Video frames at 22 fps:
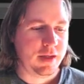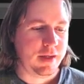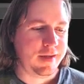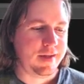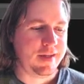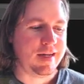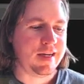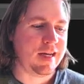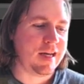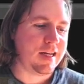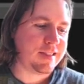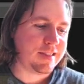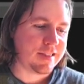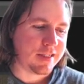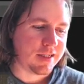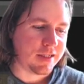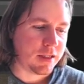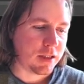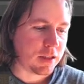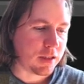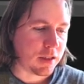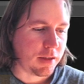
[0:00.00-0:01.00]
And
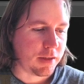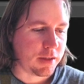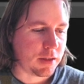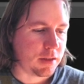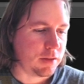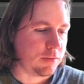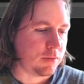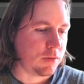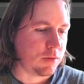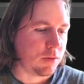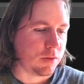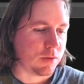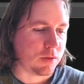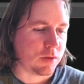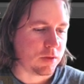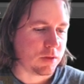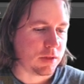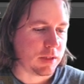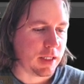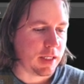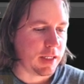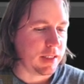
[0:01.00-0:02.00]
later, I can of
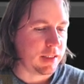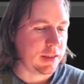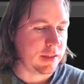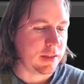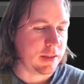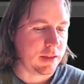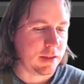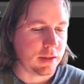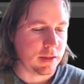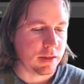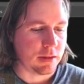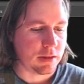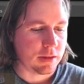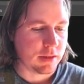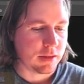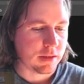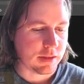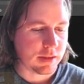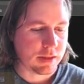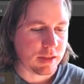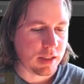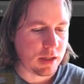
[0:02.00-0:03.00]
course add the
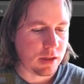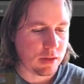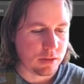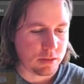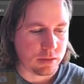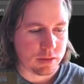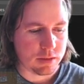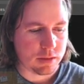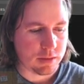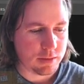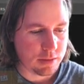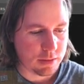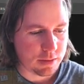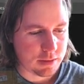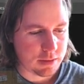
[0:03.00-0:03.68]
sound